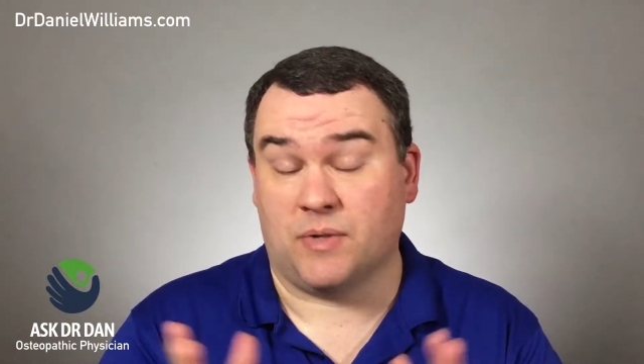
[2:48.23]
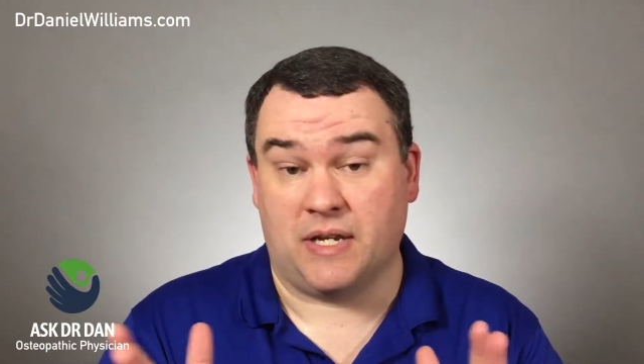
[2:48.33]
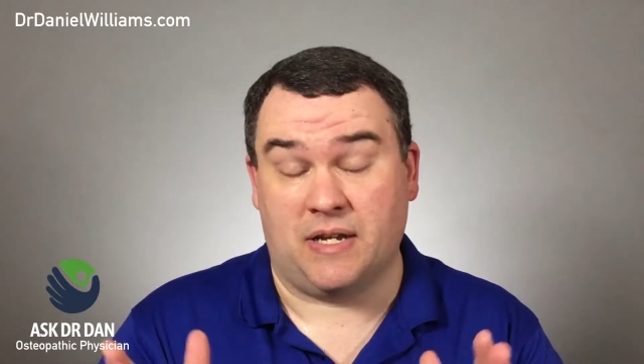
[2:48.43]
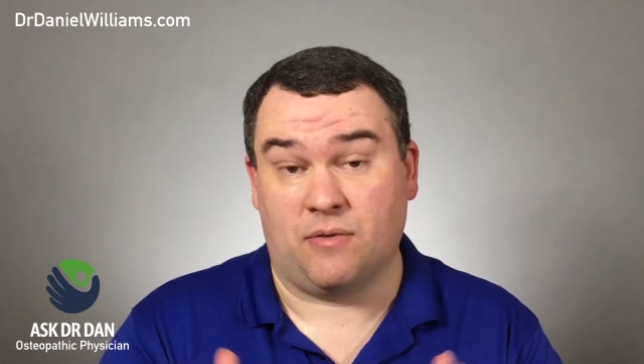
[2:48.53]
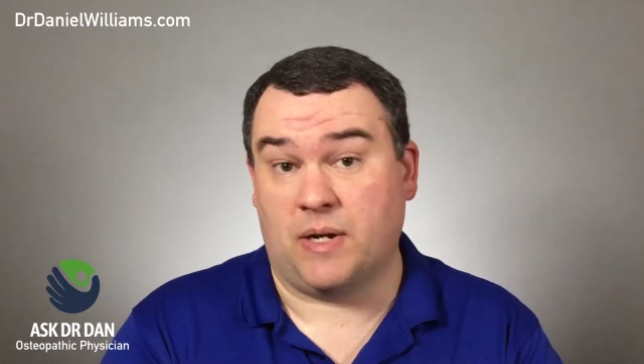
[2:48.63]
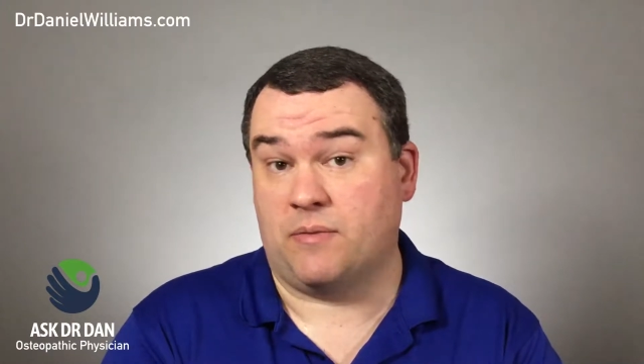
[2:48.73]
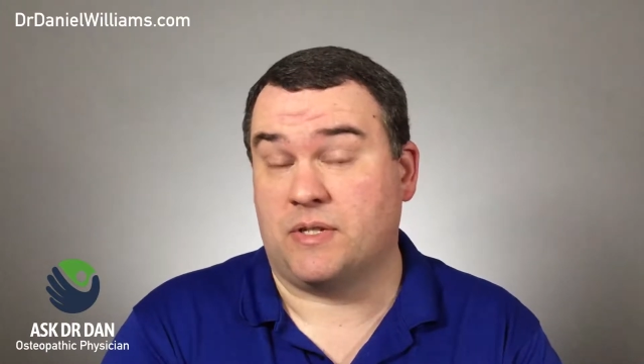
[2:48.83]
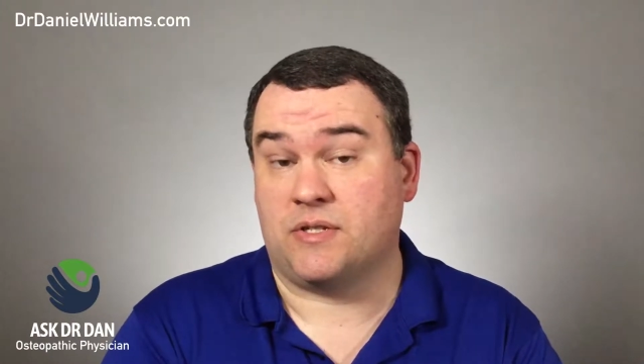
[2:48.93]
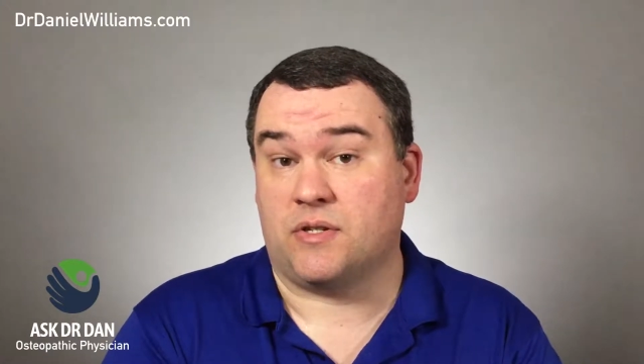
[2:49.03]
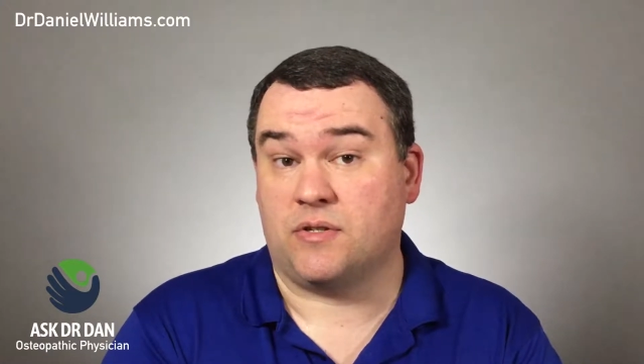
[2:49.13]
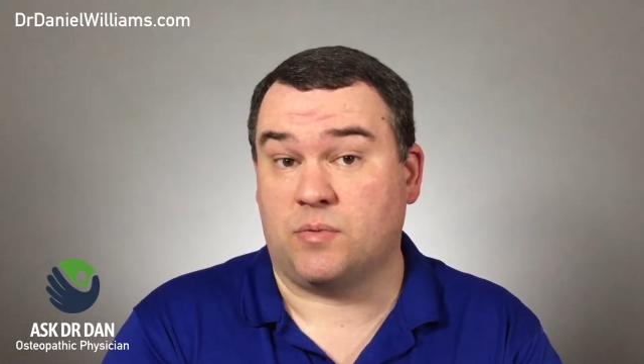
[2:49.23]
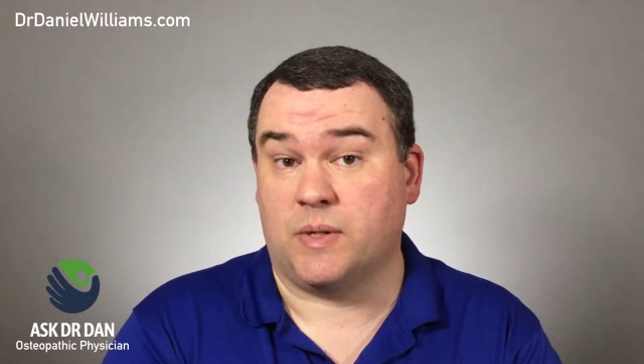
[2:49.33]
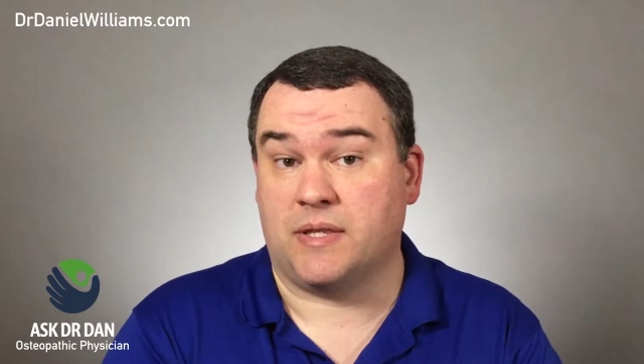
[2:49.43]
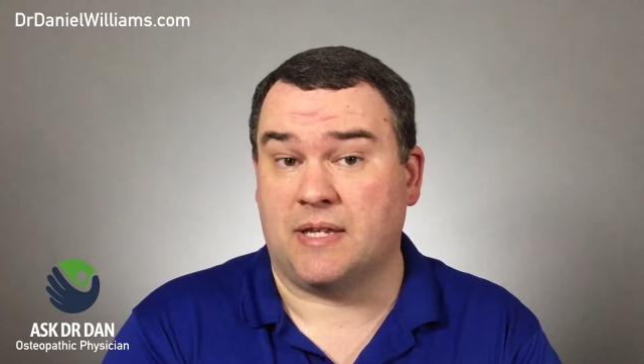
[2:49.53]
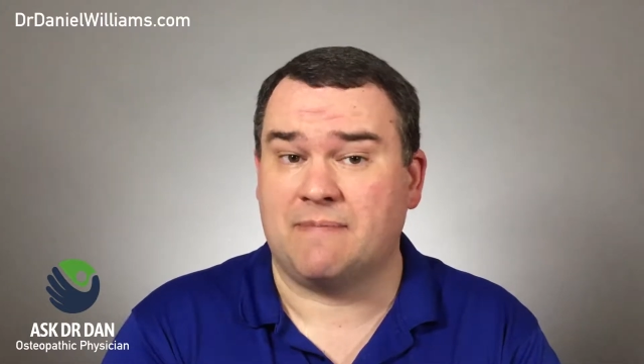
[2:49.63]
and we're getting great results
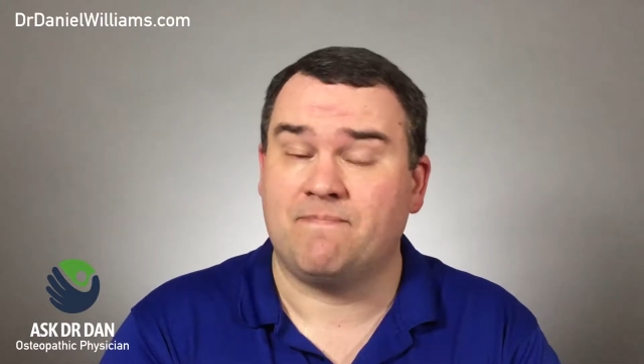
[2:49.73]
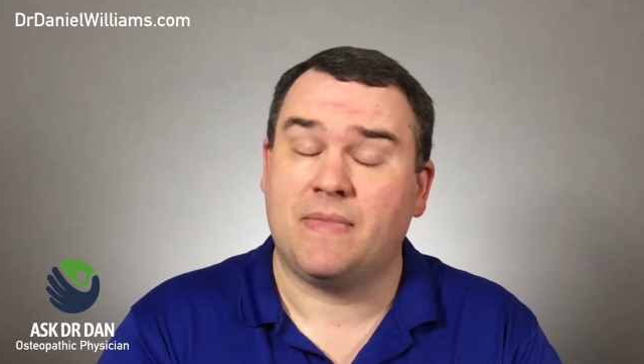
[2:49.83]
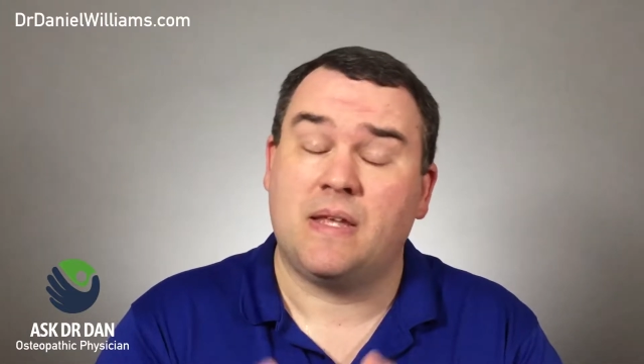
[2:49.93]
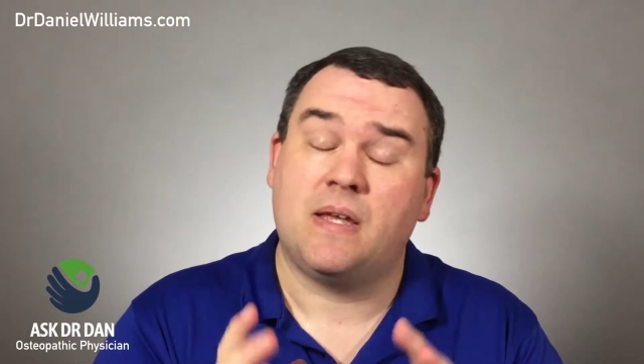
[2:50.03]
with it.